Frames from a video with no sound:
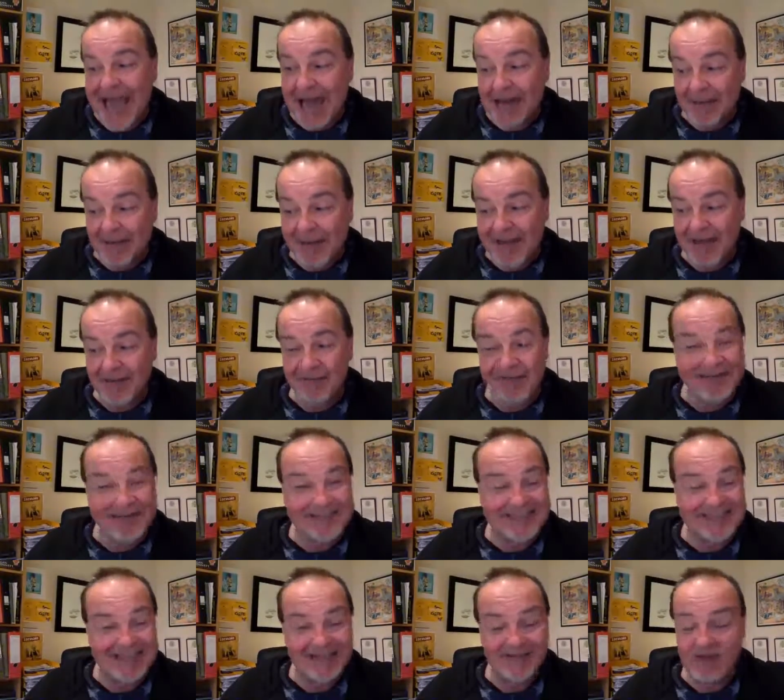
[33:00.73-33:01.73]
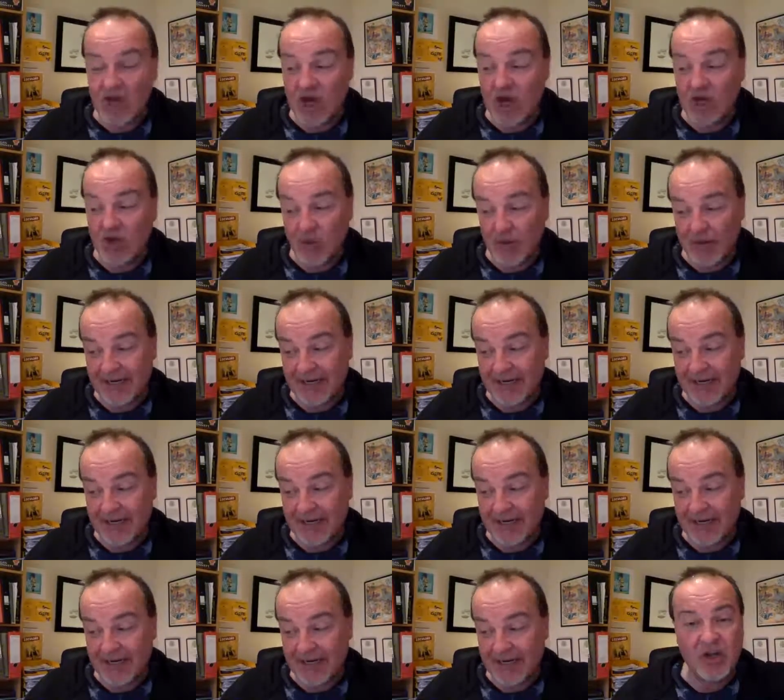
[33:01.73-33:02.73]
and patted myself down quickly
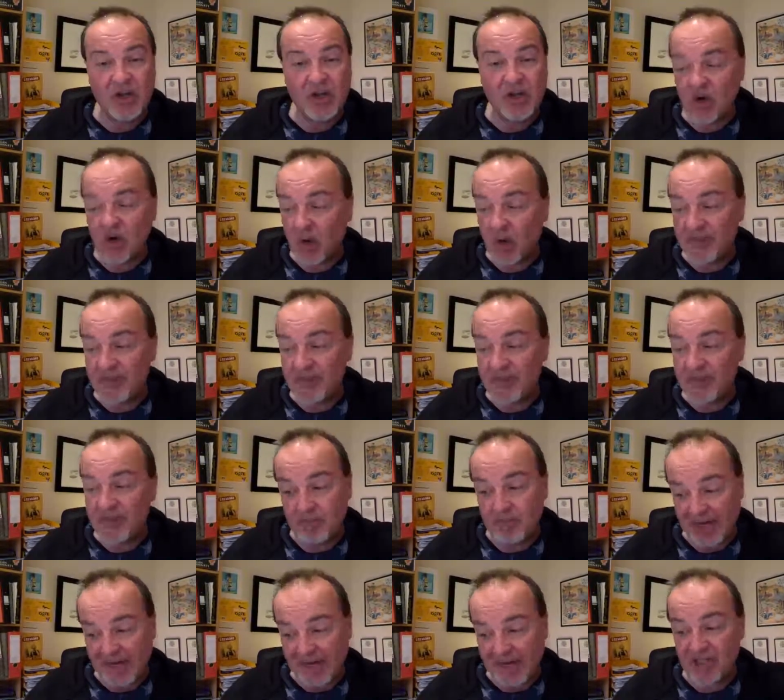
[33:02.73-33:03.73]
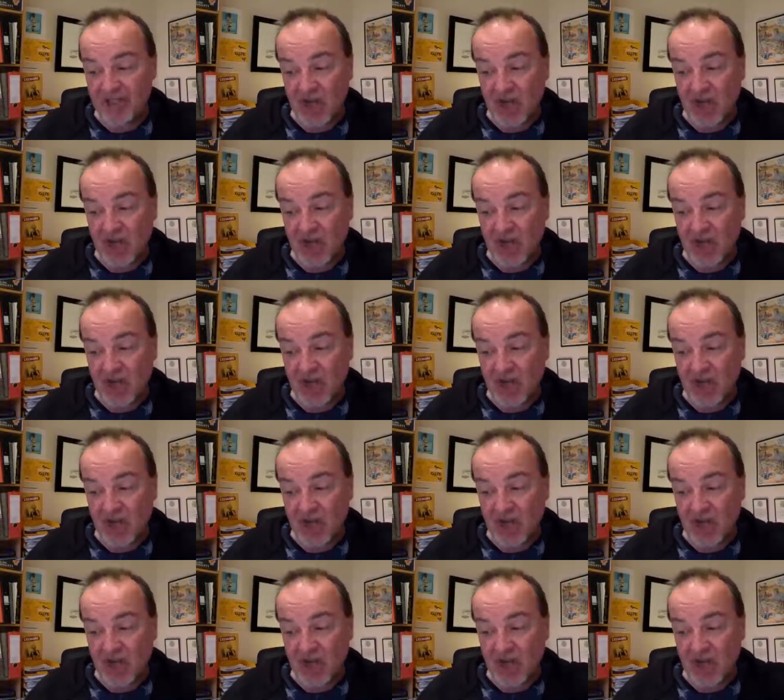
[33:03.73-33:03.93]
with an enormous beige